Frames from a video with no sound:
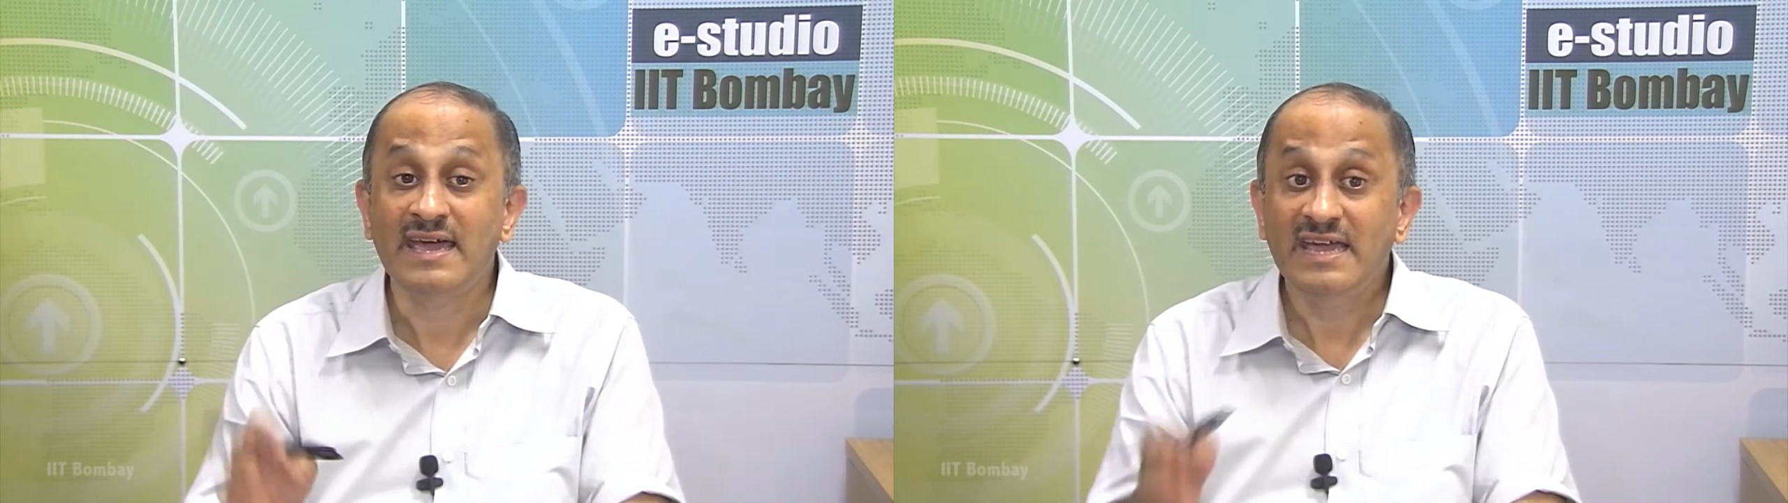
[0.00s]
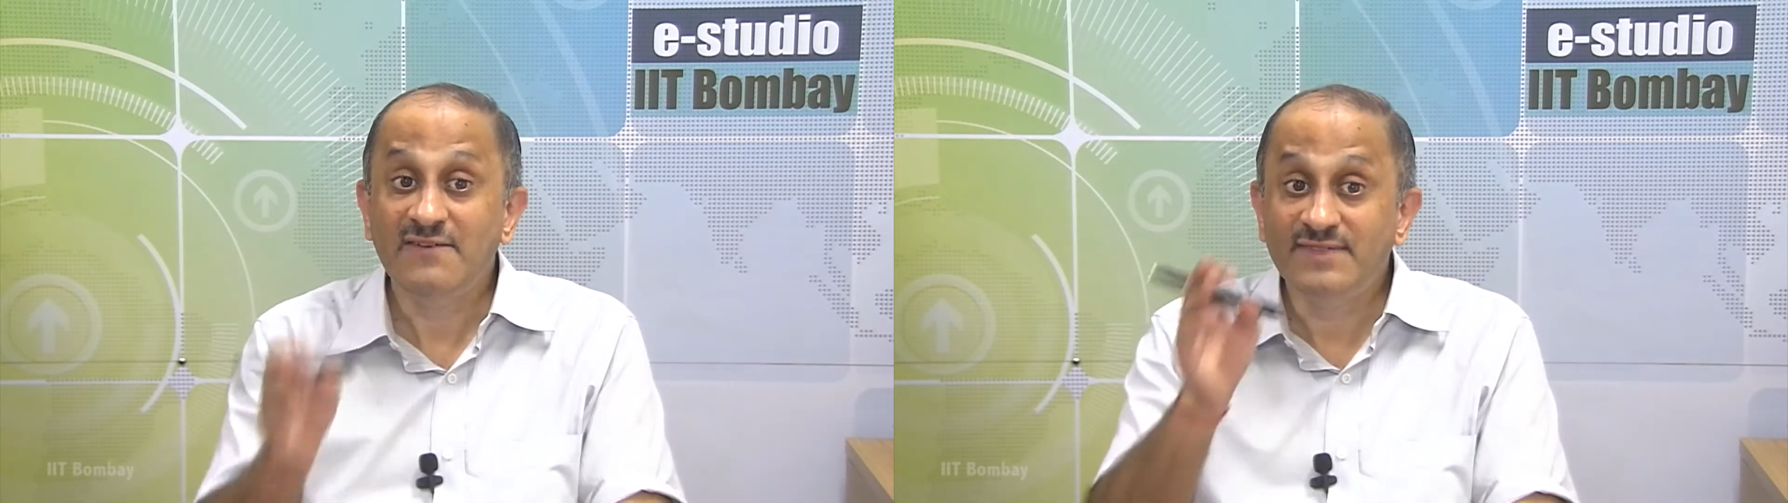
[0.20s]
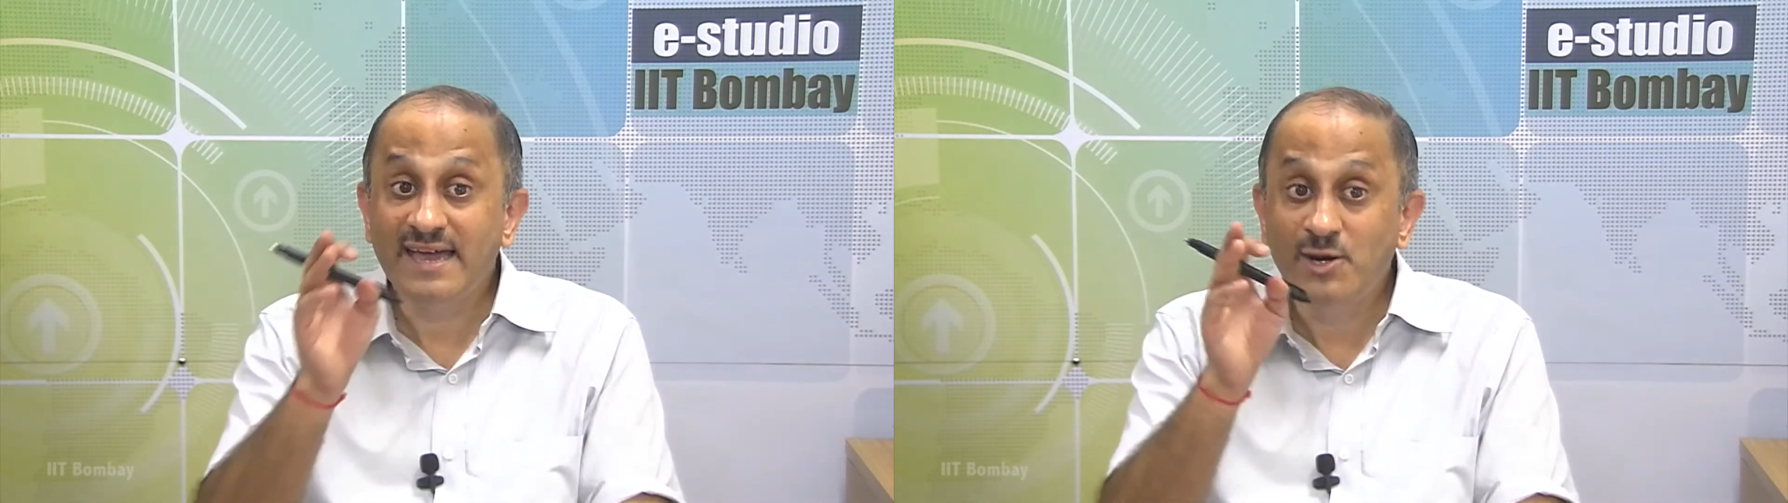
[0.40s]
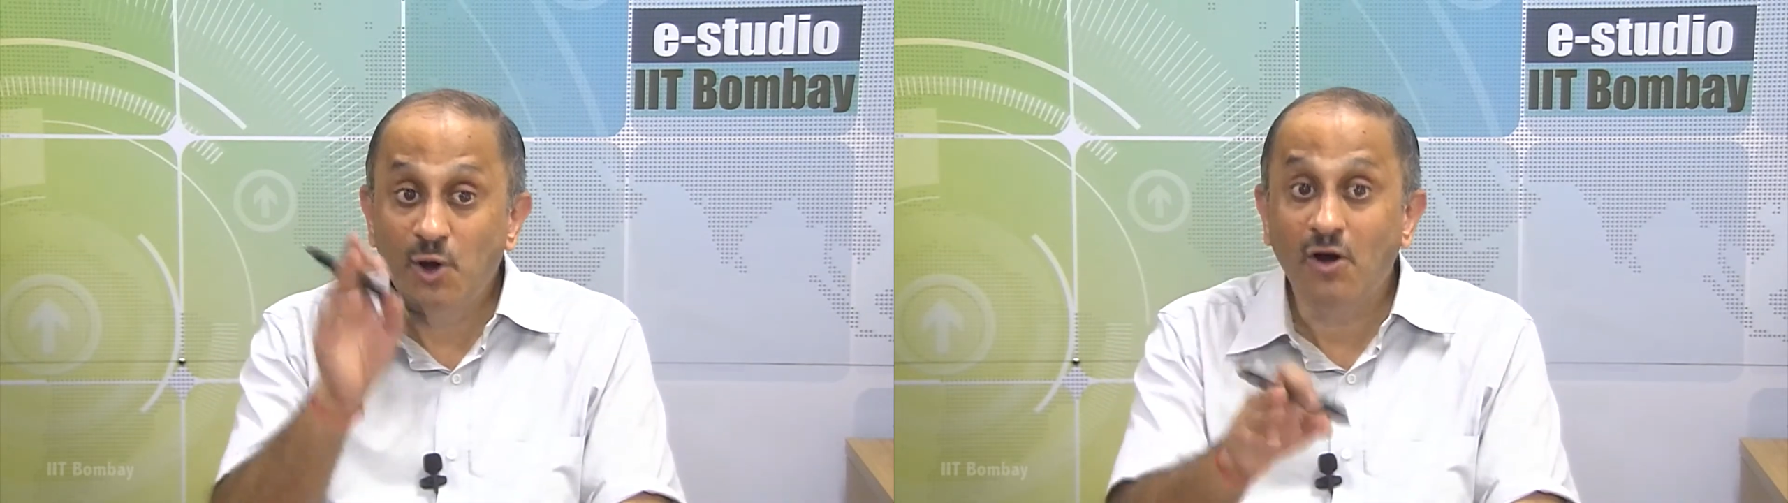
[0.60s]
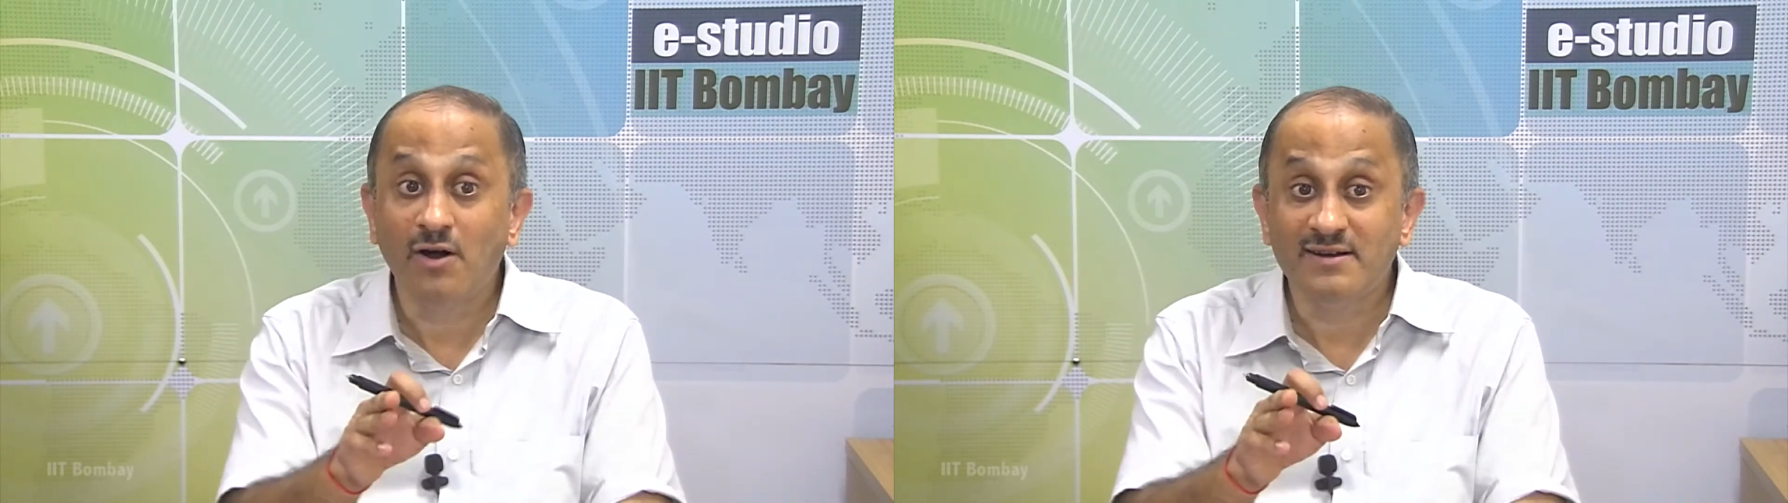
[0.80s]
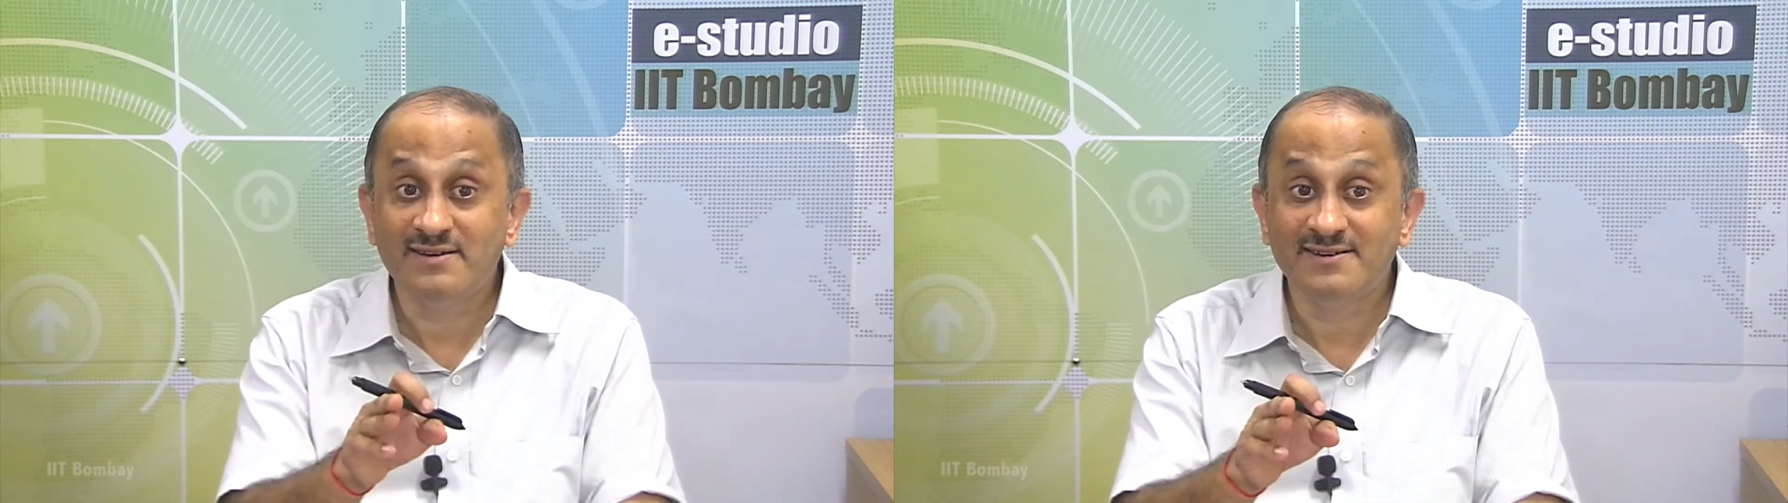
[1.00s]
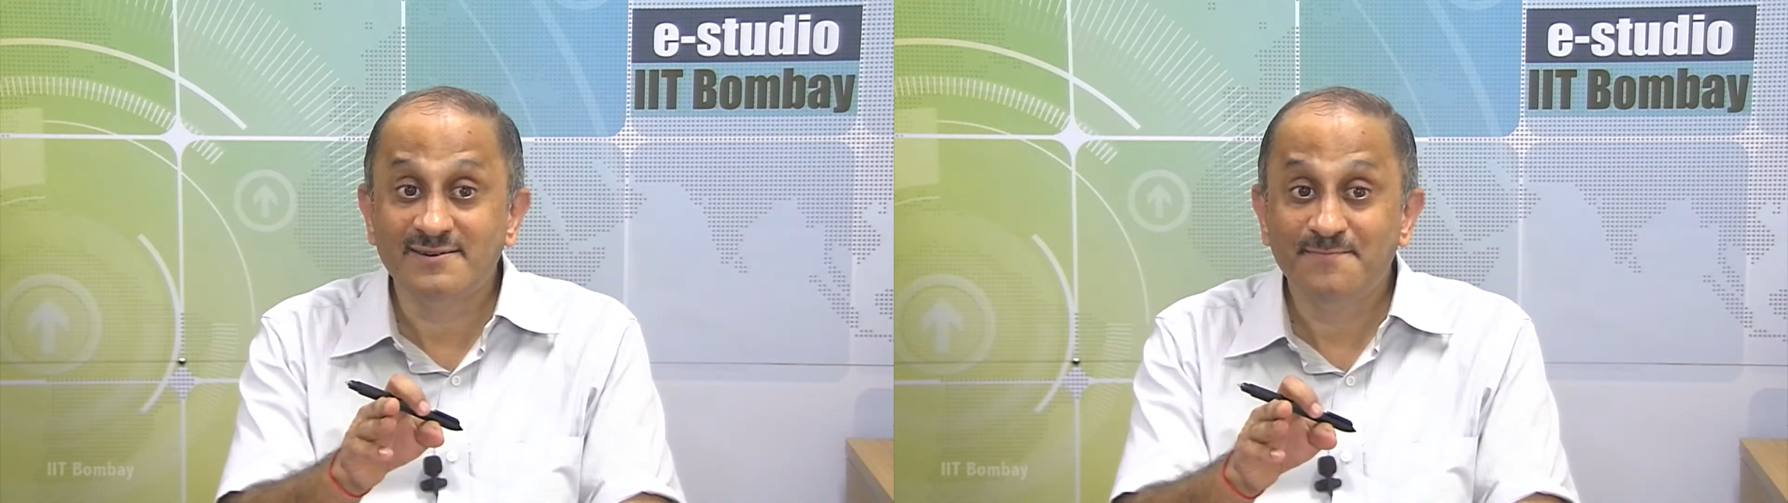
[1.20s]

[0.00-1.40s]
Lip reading: If they are not,